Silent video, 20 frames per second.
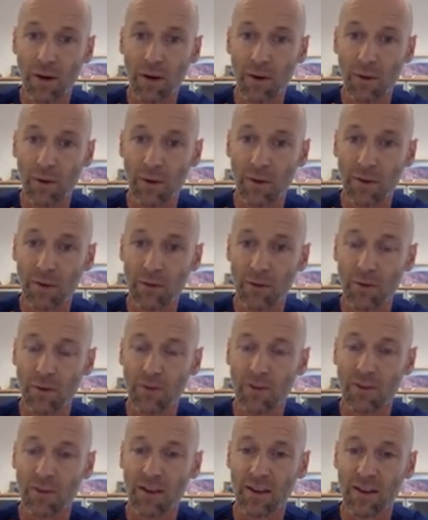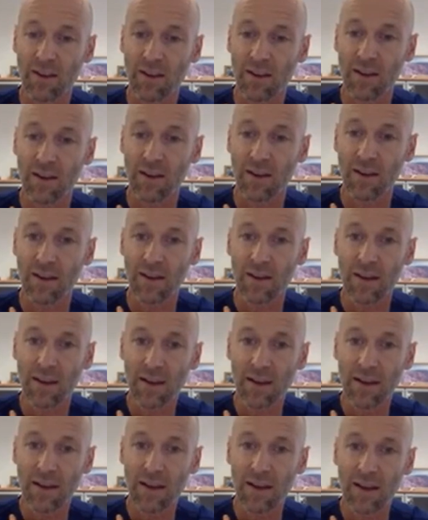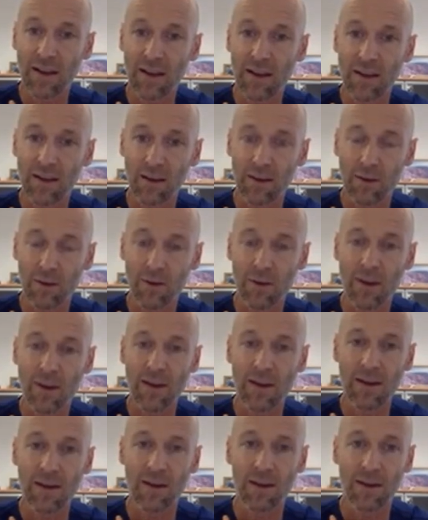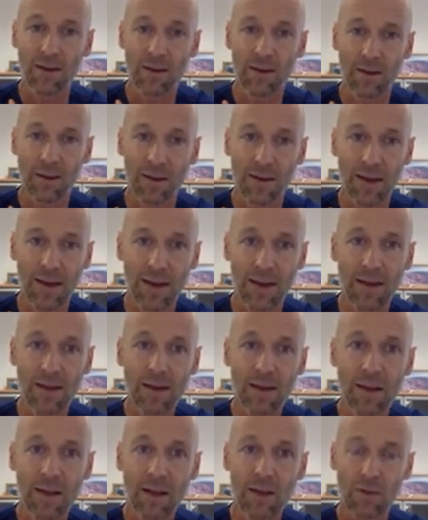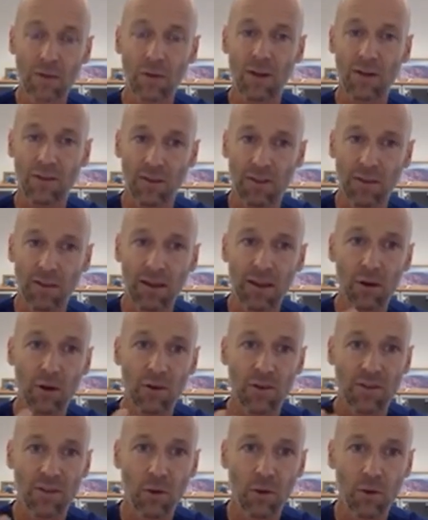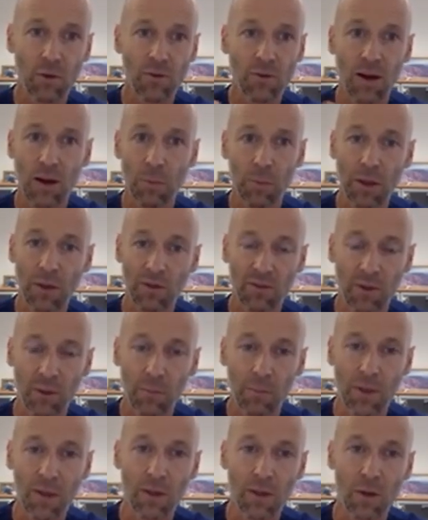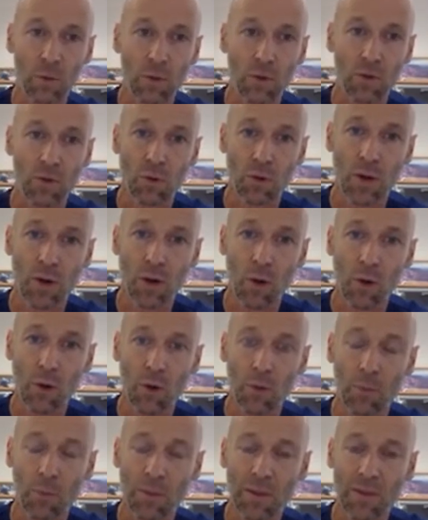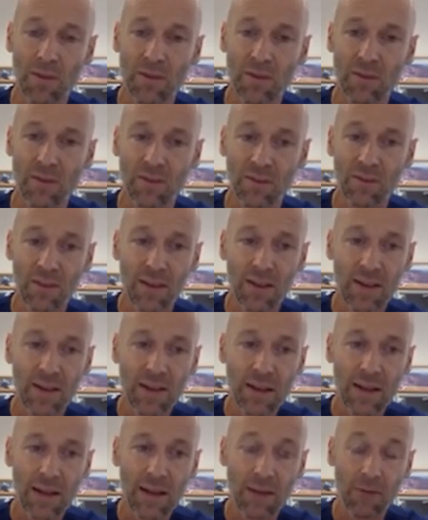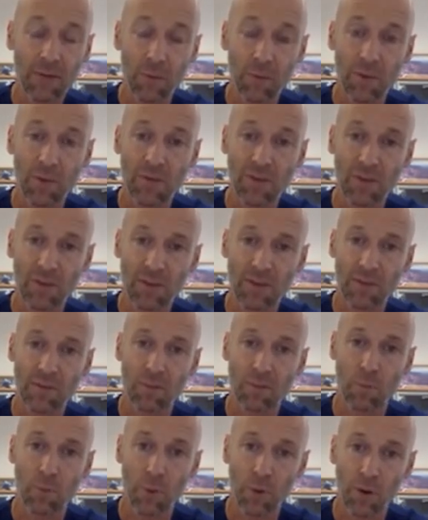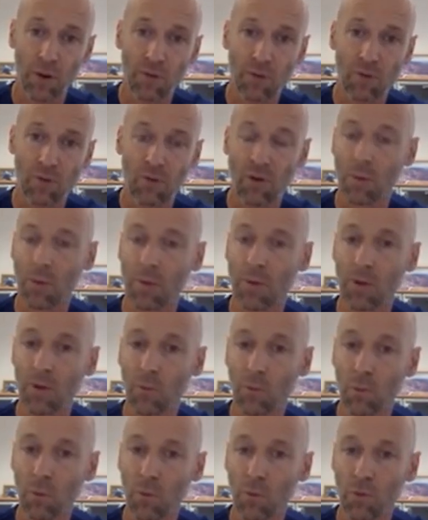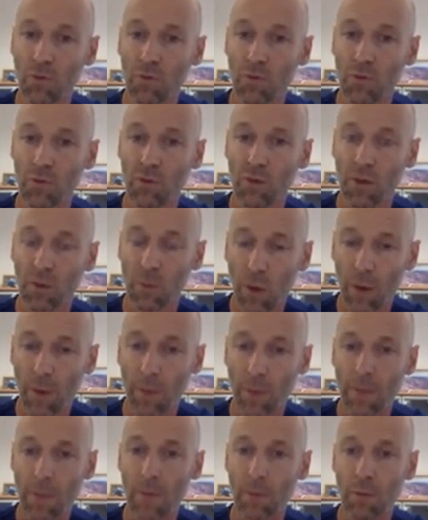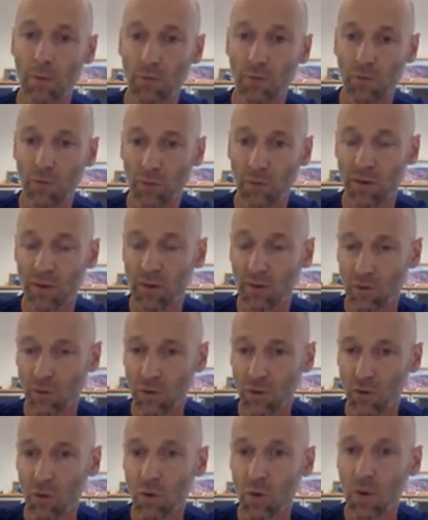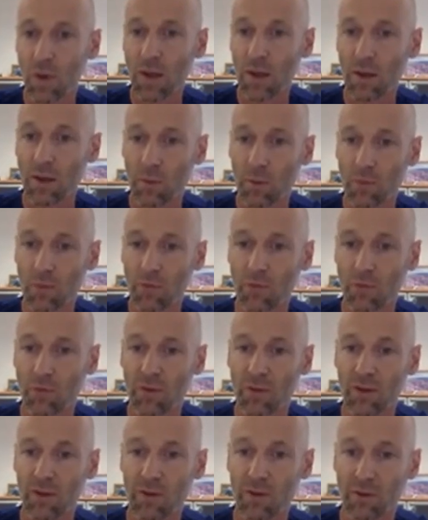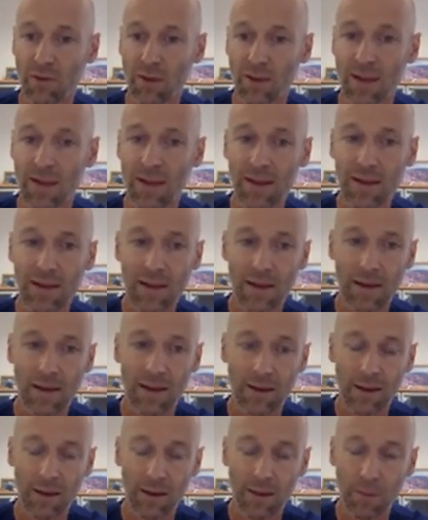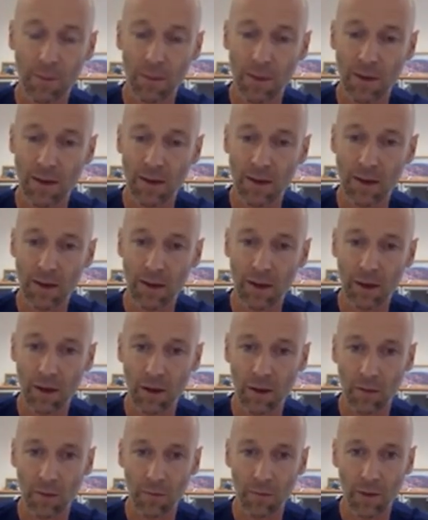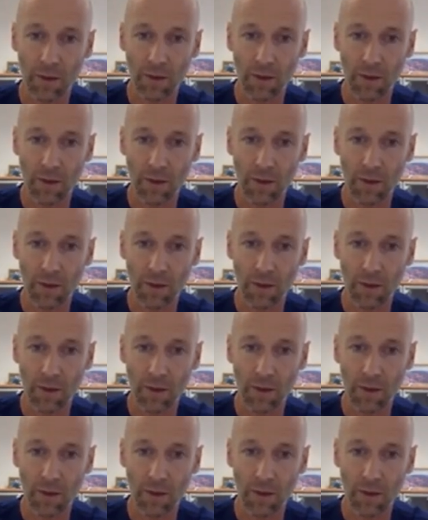red, orange, and green again. So there's a tier 0 therapy, something you would do in all your patients. If the patient is more into trouble, you move to tier 1, you move to tier 2, you move to tier 3, depending on